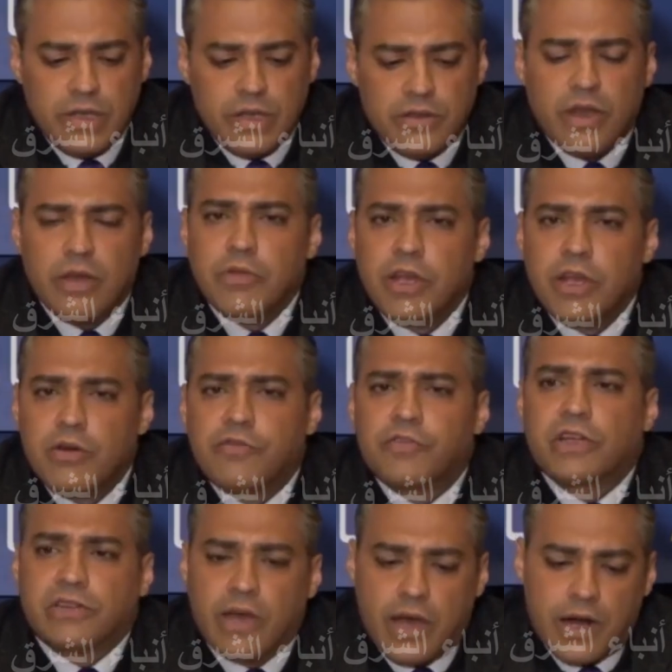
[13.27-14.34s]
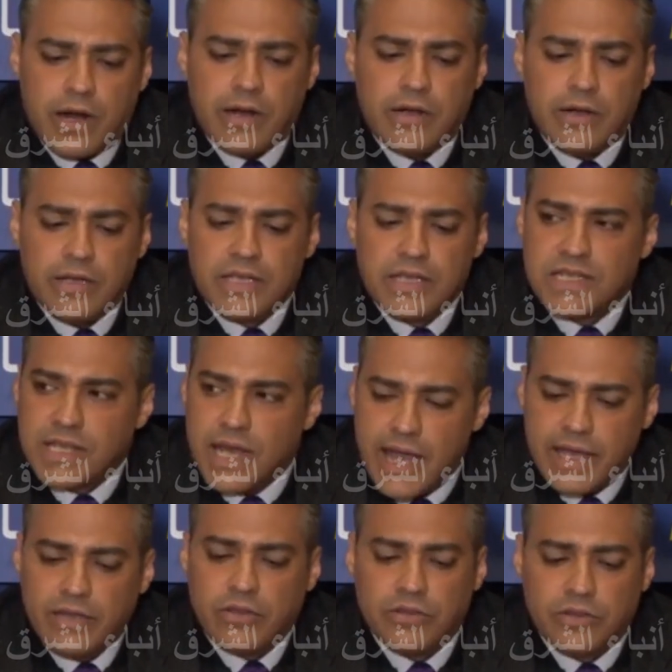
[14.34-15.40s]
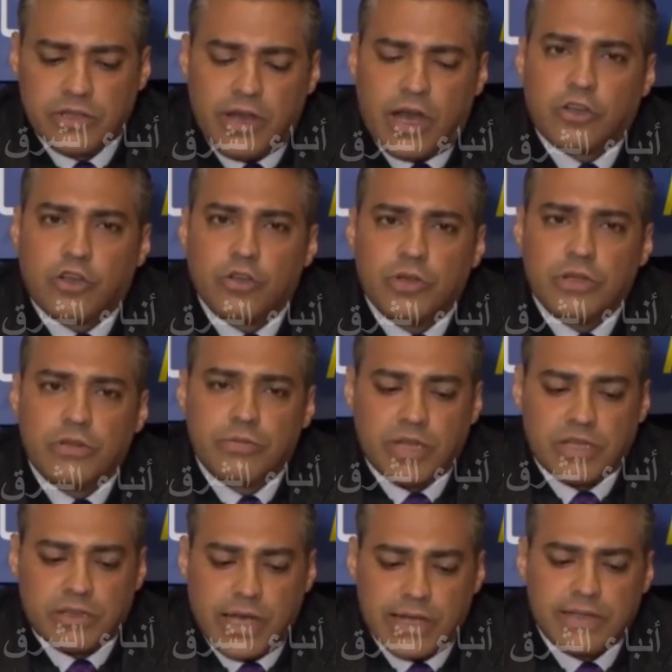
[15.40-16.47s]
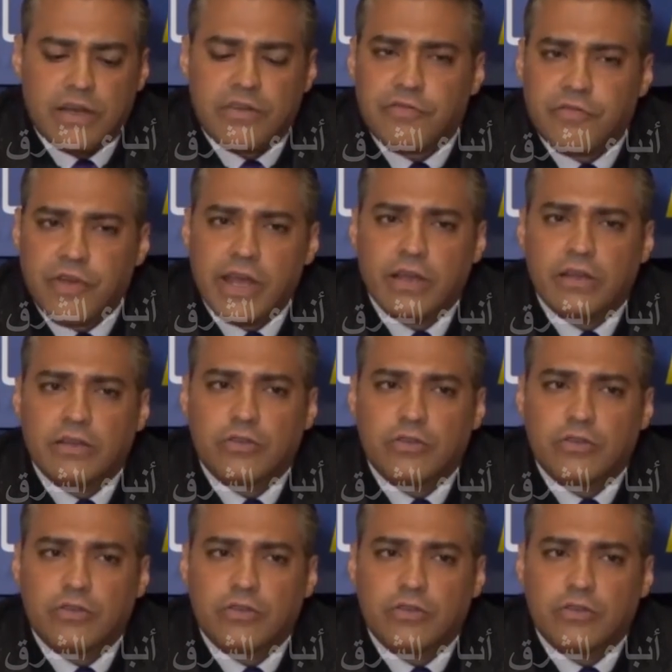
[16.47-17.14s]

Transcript: The Emir of Qatar signed on the document, but Qatar failed